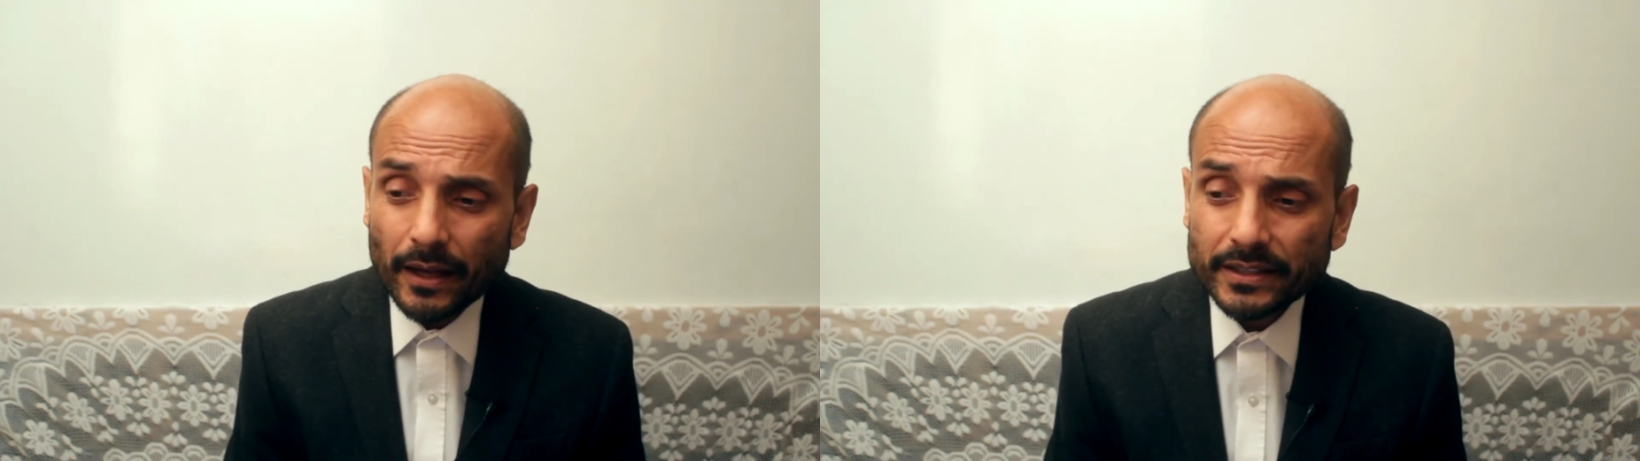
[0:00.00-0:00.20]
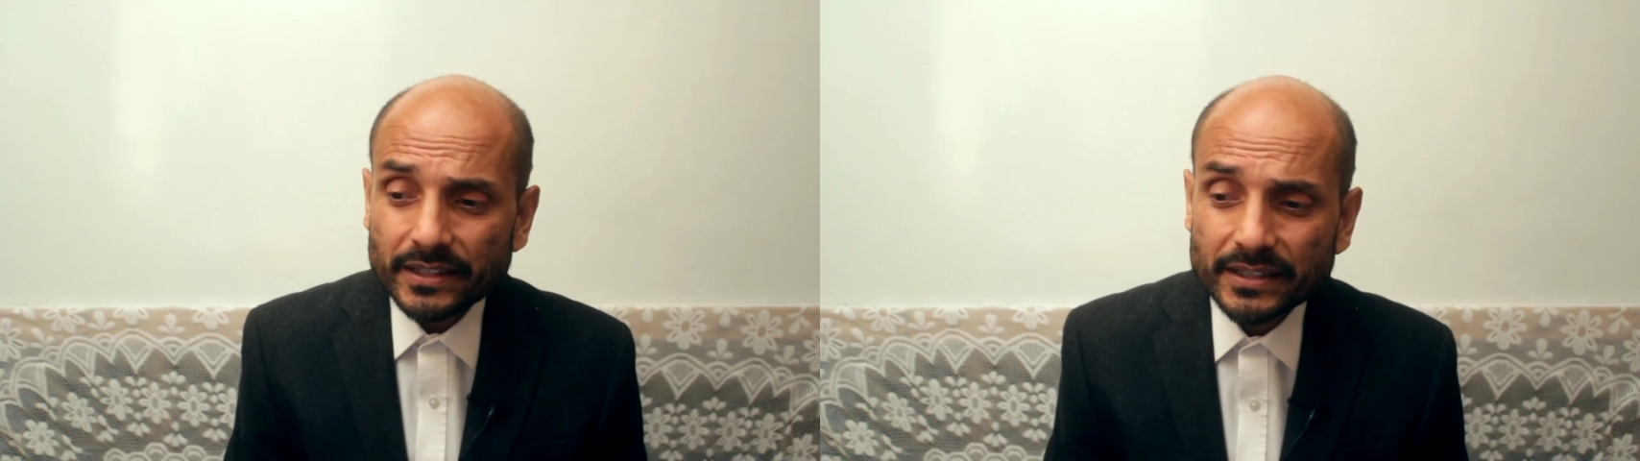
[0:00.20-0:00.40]

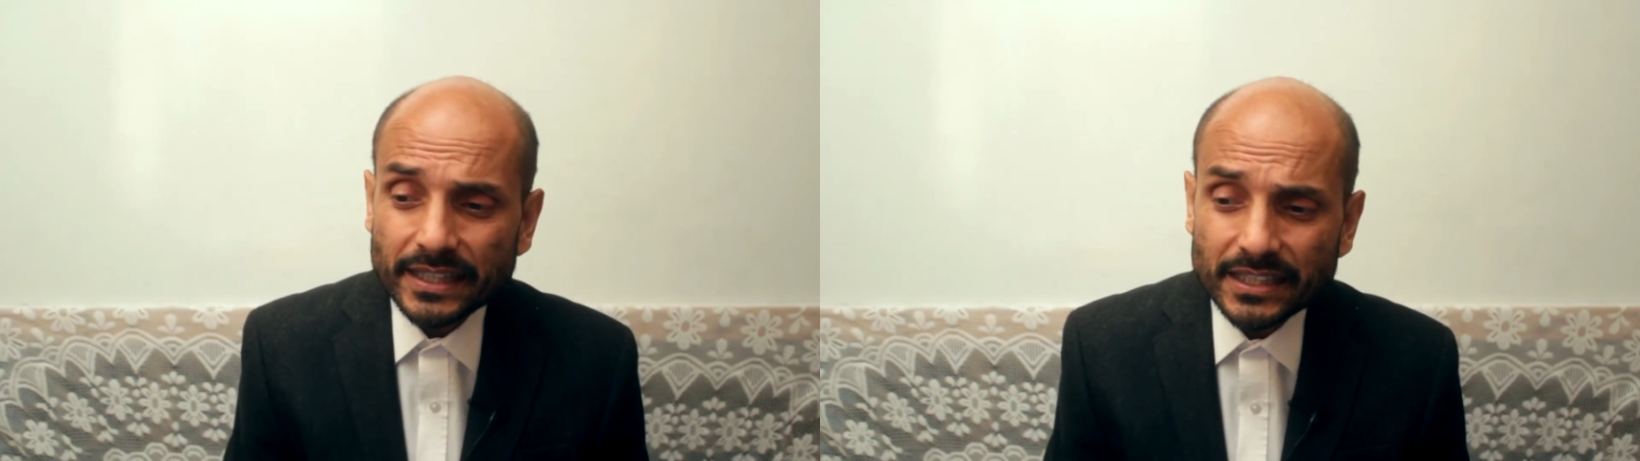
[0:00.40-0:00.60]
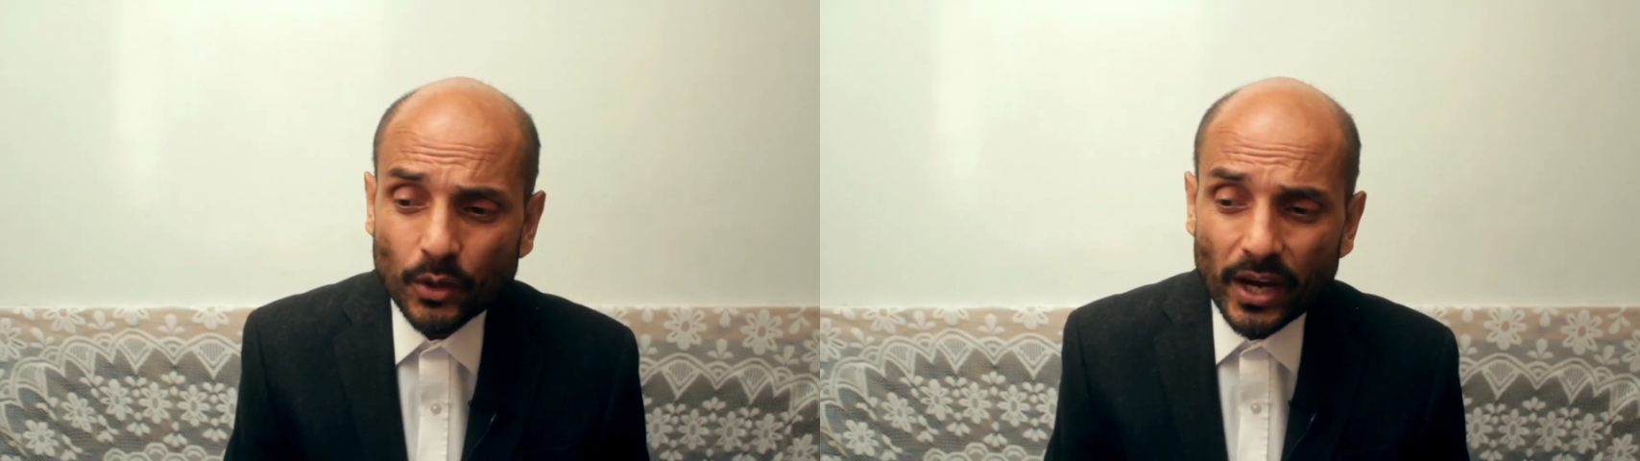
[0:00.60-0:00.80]
that
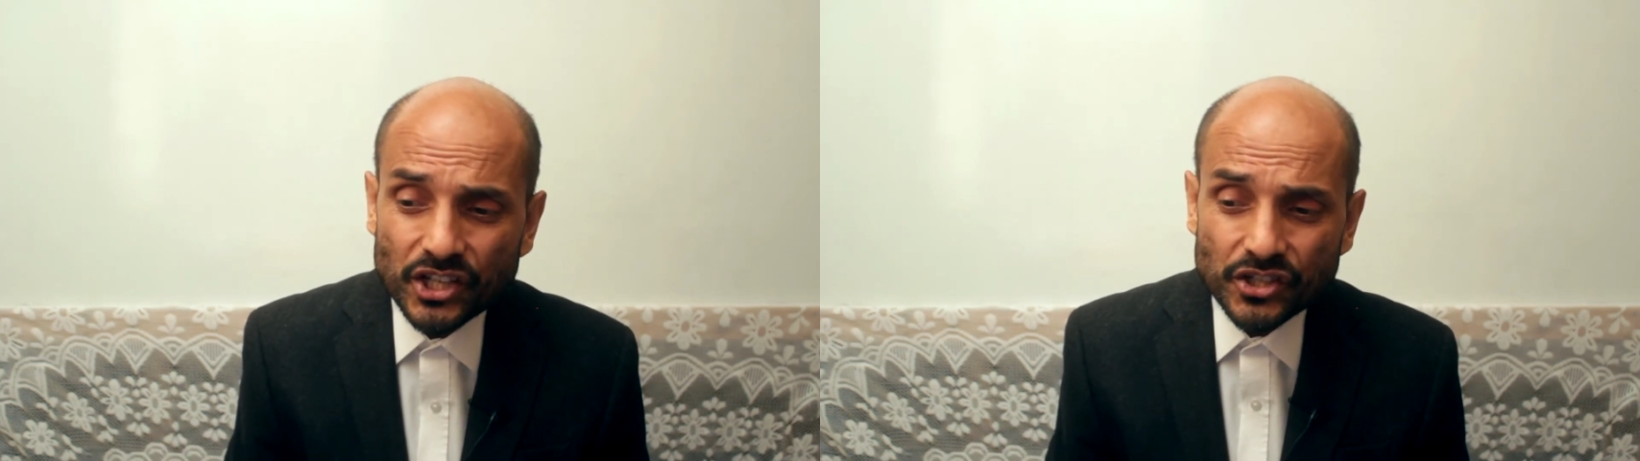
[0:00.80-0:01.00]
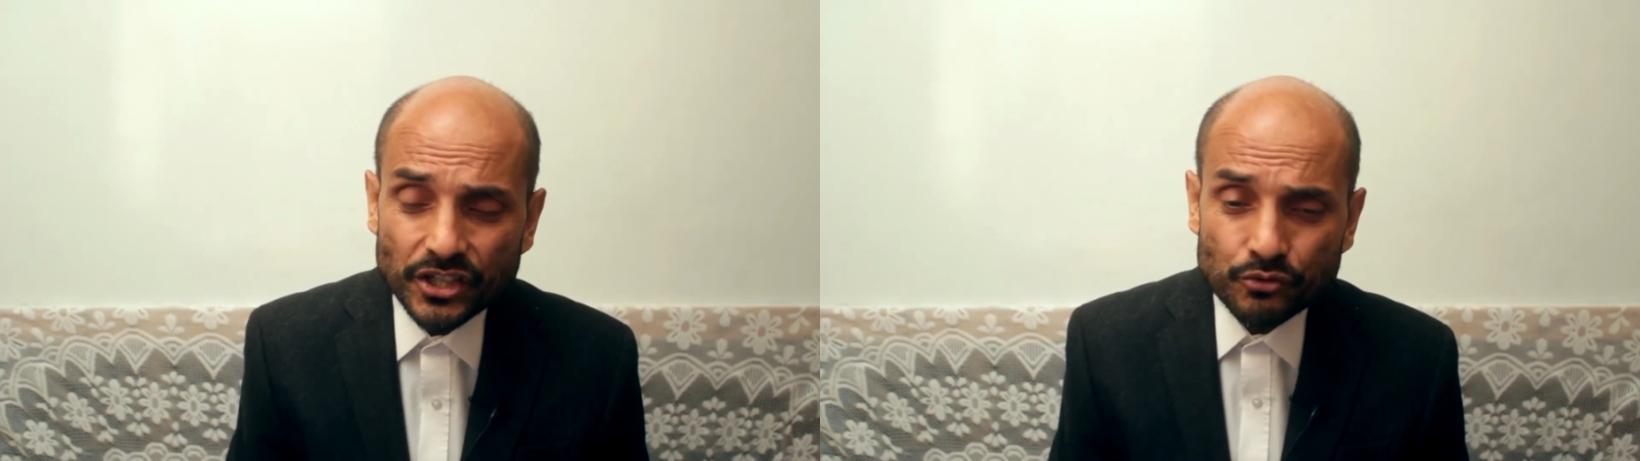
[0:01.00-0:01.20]
this
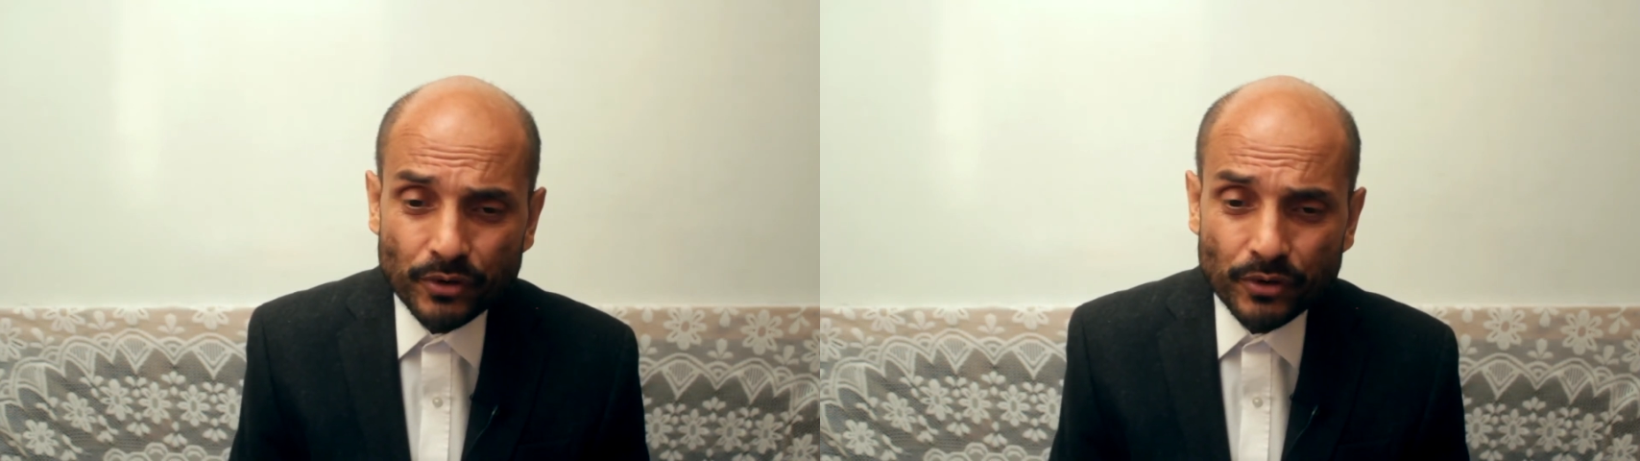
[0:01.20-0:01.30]
question has